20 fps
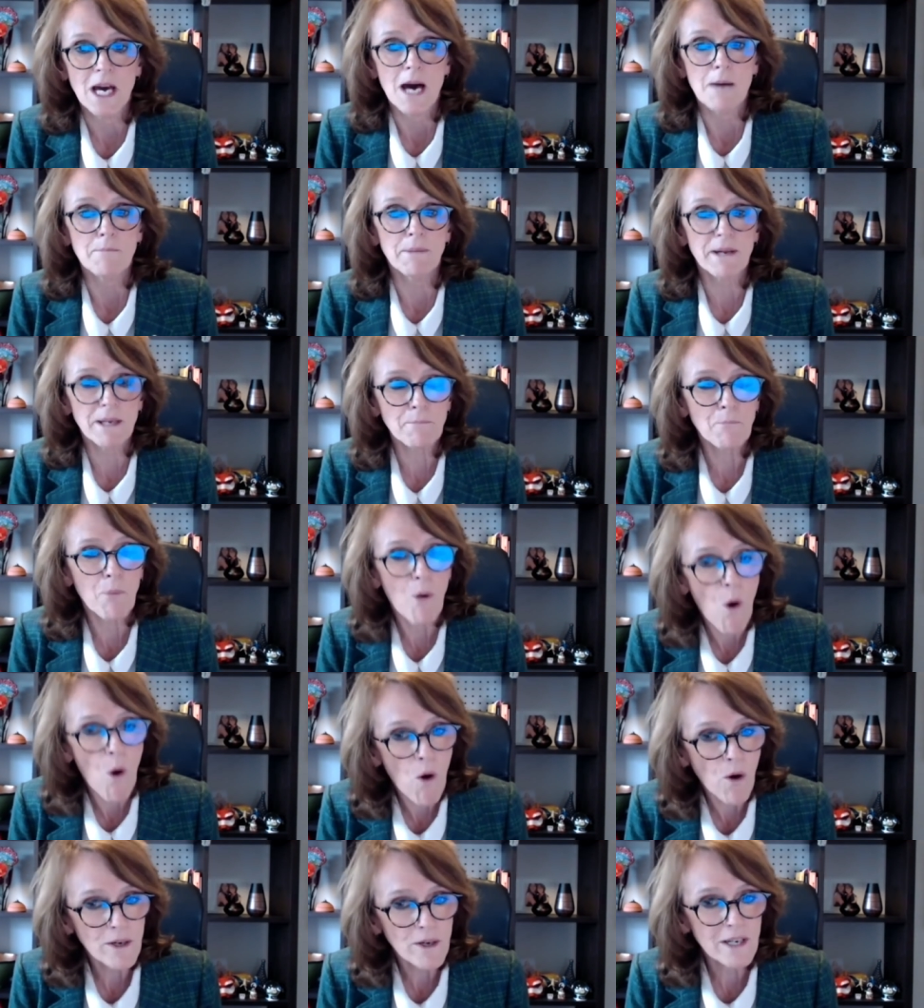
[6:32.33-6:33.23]
But
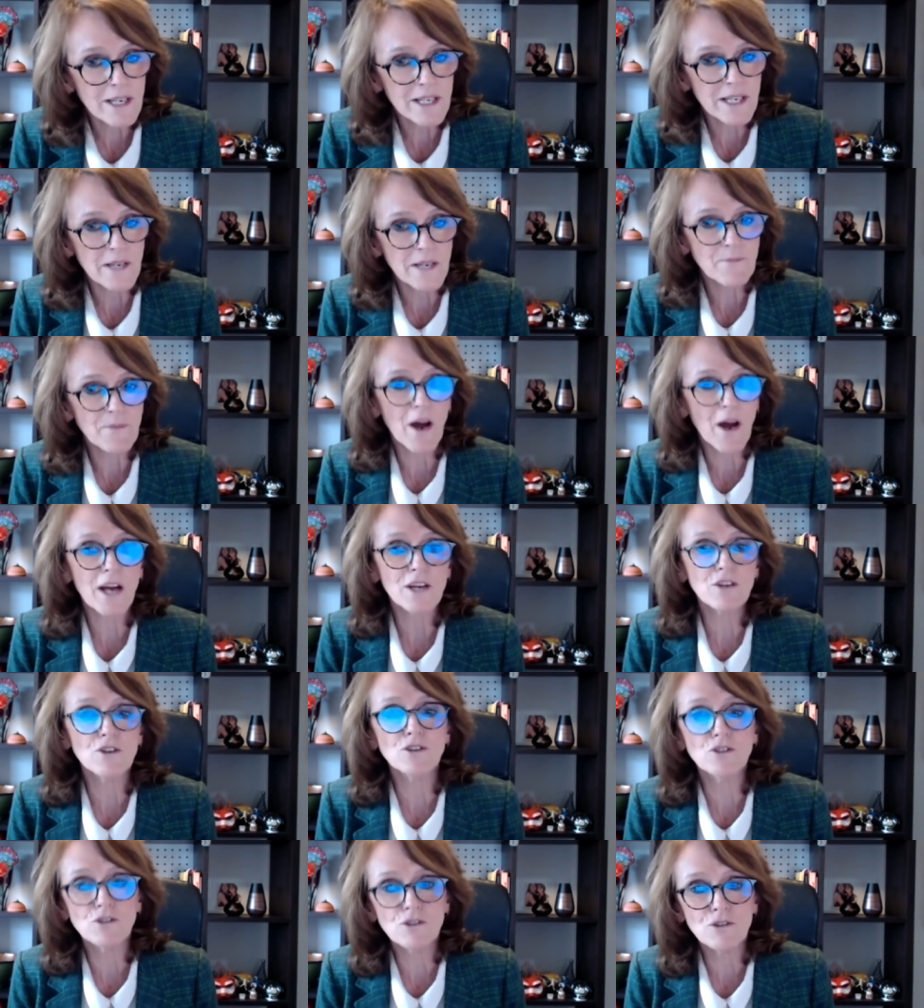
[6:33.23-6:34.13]
importantly, I
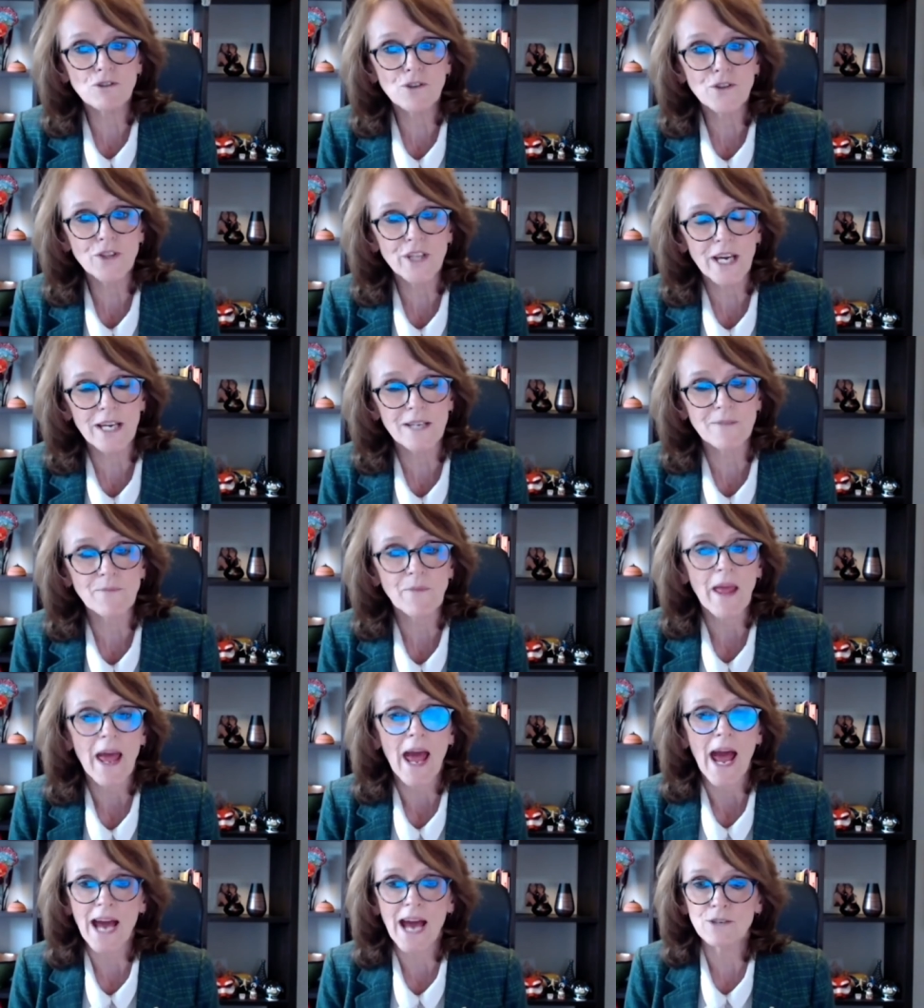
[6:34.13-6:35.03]
could do that
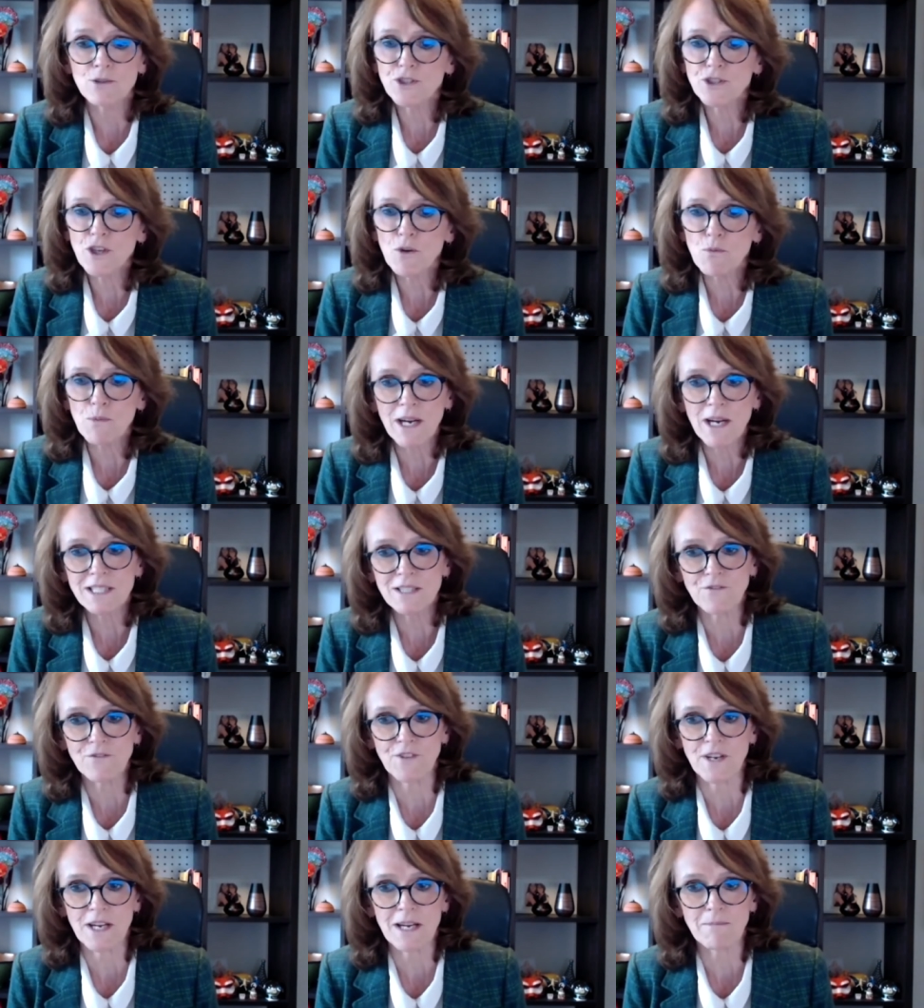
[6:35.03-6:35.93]
and also raise a
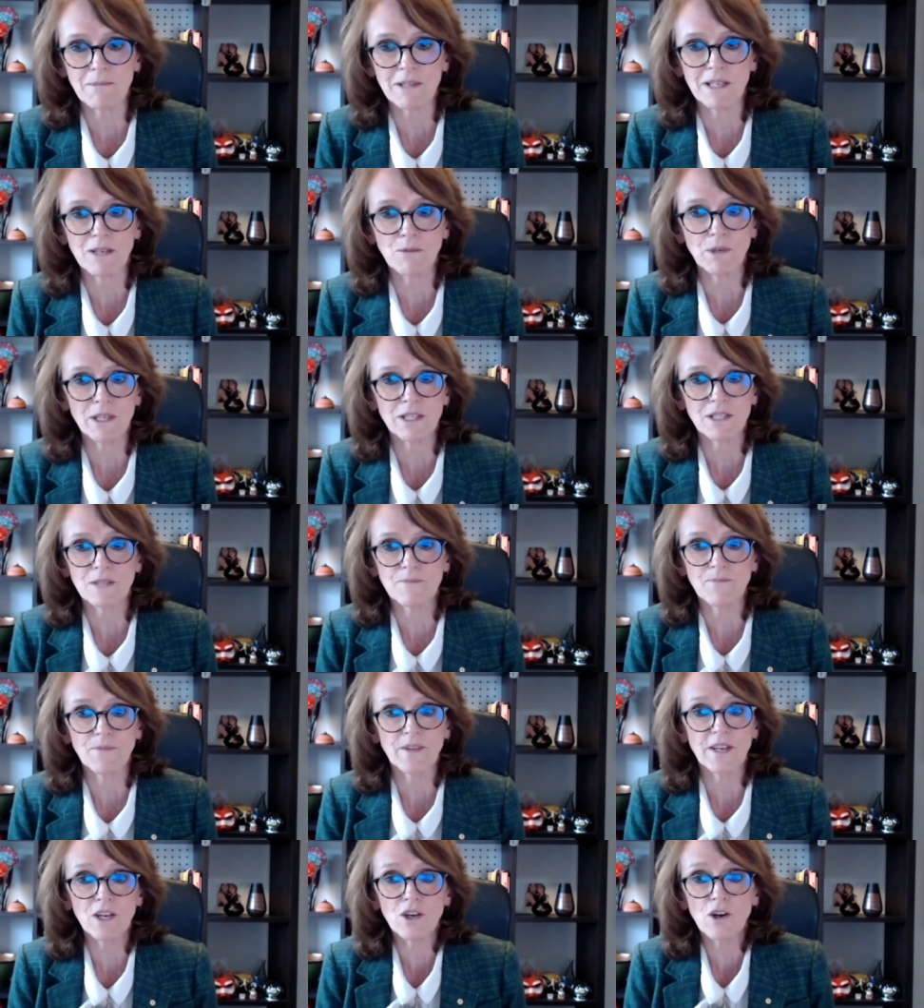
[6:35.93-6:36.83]
family, which,
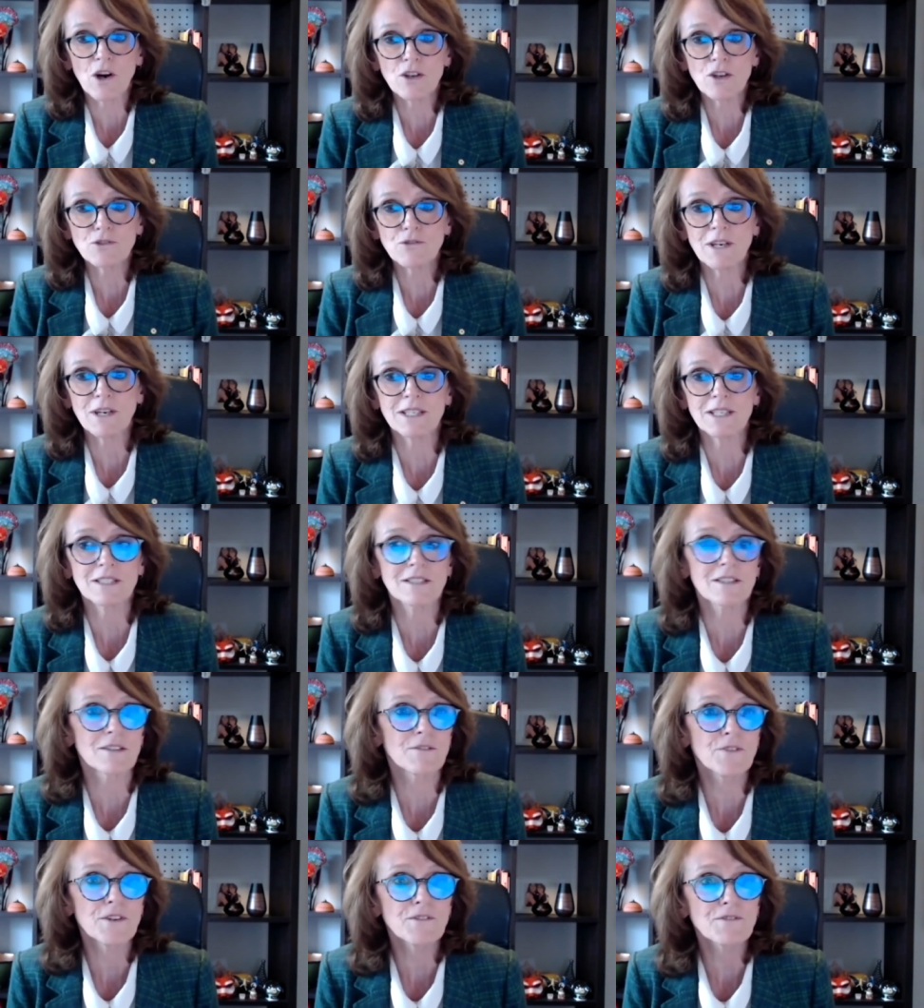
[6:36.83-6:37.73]
in contrast
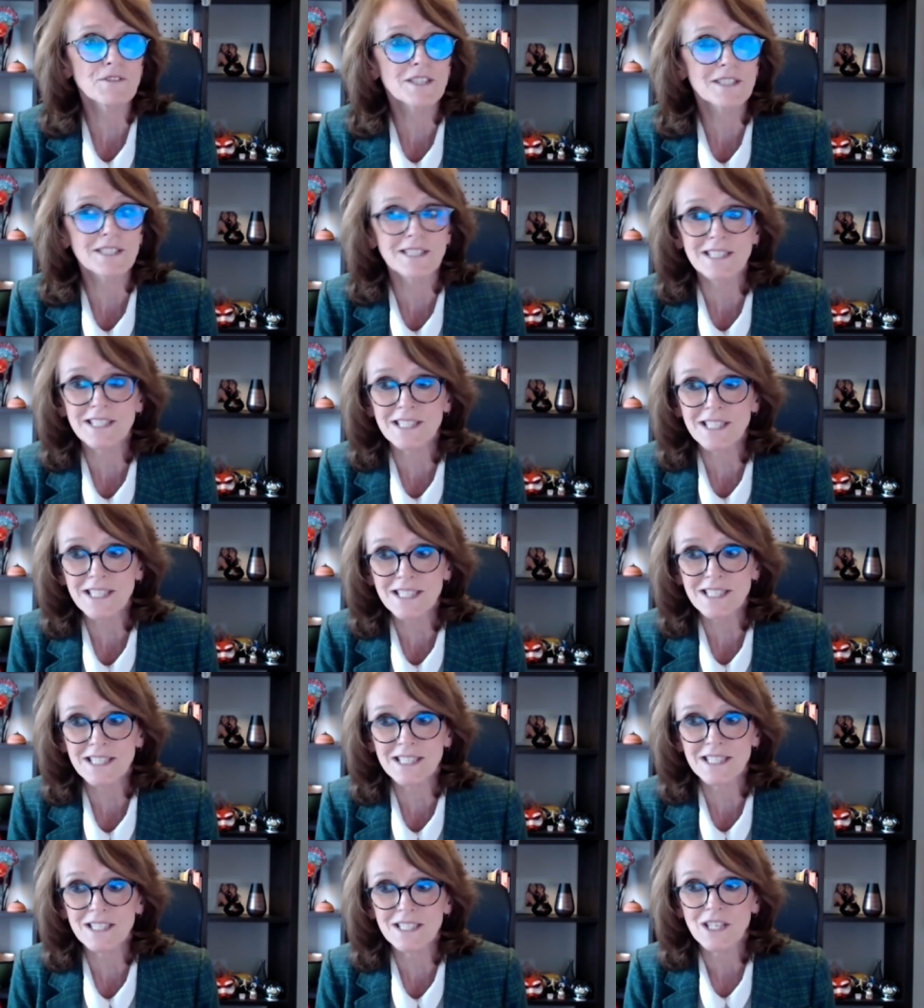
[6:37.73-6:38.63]
to the 50s and
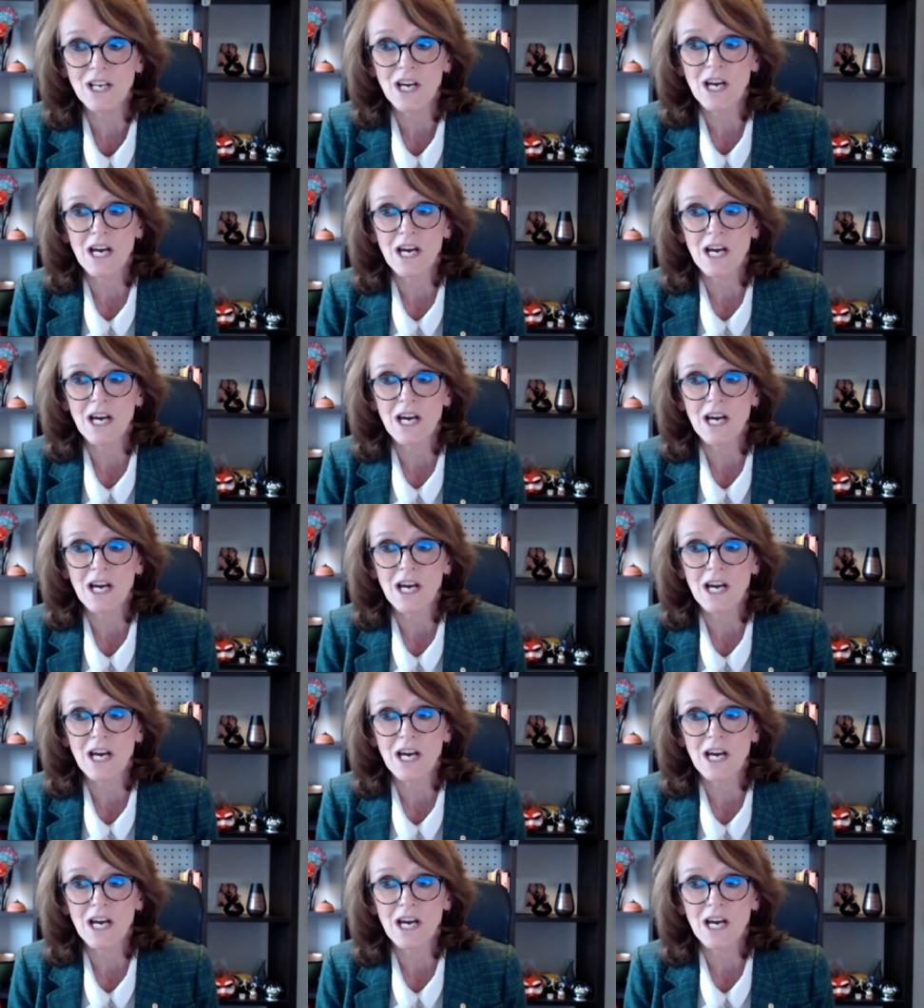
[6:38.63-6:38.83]
60s,